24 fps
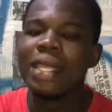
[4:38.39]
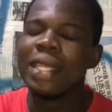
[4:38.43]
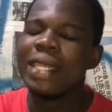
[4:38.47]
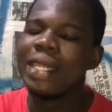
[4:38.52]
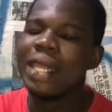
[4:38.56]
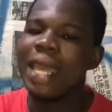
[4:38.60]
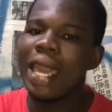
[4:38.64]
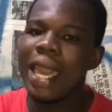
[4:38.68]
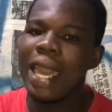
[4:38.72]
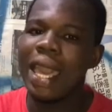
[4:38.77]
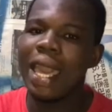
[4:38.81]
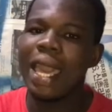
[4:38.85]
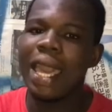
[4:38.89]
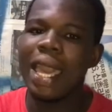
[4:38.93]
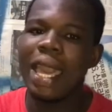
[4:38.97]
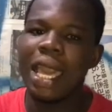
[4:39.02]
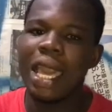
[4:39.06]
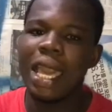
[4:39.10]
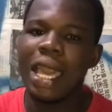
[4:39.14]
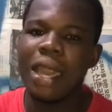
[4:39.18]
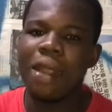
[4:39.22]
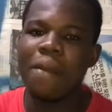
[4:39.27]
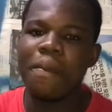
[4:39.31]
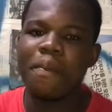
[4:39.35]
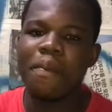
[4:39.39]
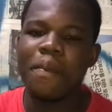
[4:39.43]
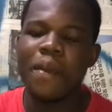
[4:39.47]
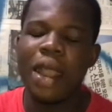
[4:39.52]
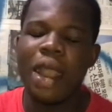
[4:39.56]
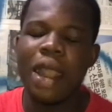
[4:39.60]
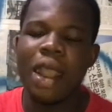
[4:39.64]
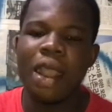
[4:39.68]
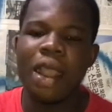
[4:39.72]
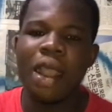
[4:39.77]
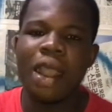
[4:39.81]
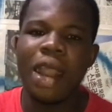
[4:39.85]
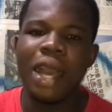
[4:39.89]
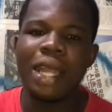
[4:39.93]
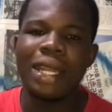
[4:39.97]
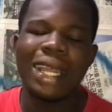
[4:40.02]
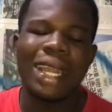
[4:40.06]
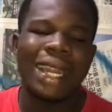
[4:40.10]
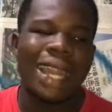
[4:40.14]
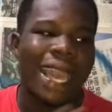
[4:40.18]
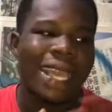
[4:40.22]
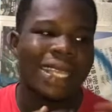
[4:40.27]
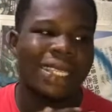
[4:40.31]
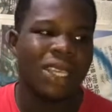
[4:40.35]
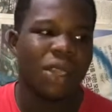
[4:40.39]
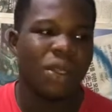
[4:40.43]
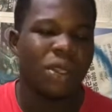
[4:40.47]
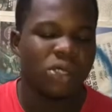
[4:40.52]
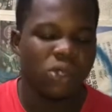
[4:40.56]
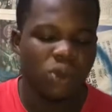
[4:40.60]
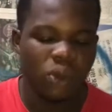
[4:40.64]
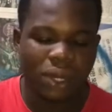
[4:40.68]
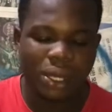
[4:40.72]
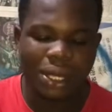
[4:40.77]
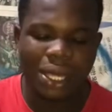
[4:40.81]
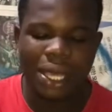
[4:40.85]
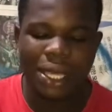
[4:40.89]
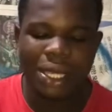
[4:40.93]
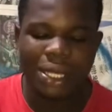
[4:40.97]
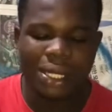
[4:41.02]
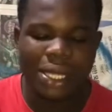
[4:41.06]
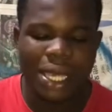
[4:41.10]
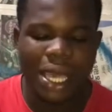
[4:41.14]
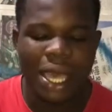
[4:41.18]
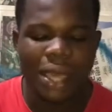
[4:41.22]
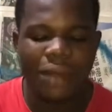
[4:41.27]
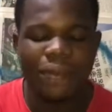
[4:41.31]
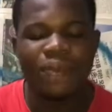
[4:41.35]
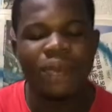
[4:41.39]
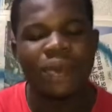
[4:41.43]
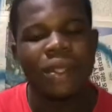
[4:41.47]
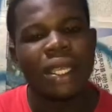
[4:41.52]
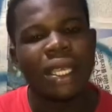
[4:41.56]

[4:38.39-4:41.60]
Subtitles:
the Nigerians would think say